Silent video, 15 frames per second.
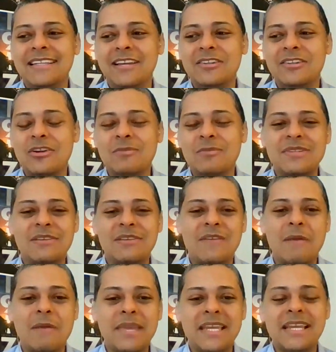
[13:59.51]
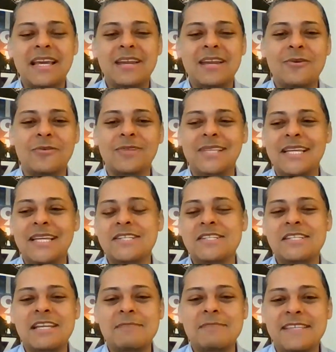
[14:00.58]
in terms of Amina and her
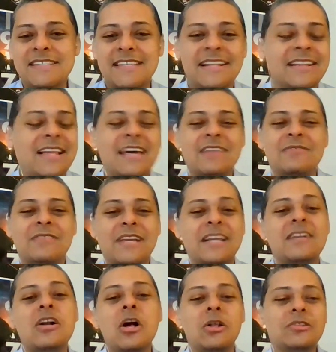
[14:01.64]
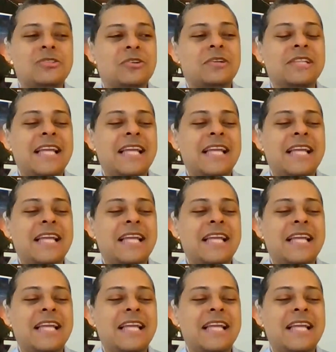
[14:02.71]
relationships, is in a lot of like culture